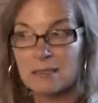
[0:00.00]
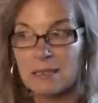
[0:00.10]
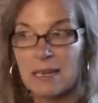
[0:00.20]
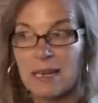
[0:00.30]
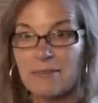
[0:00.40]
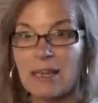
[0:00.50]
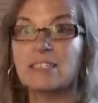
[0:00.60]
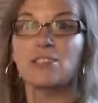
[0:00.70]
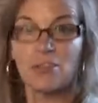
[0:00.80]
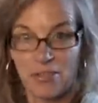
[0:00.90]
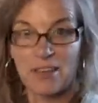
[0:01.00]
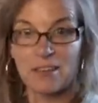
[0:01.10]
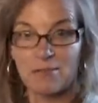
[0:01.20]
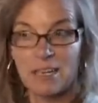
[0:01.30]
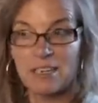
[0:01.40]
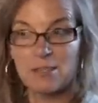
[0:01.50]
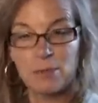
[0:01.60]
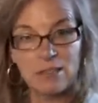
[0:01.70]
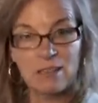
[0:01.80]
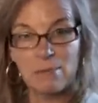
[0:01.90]
And that's a good thing, right? Because we
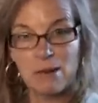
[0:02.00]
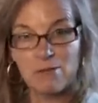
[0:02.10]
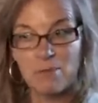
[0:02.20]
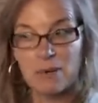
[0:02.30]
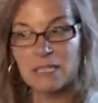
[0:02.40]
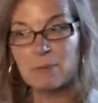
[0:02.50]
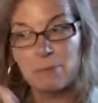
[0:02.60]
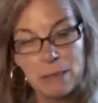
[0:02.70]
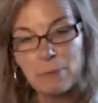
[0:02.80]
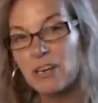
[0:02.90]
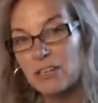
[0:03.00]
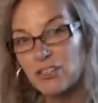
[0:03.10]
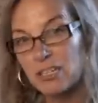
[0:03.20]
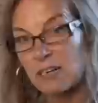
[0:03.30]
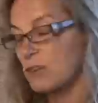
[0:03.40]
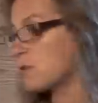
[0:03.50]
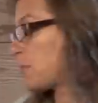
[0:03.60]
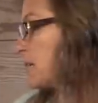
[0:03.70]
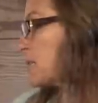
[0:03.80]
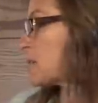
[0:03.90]
hear a lot about robots, but people are actually not robots.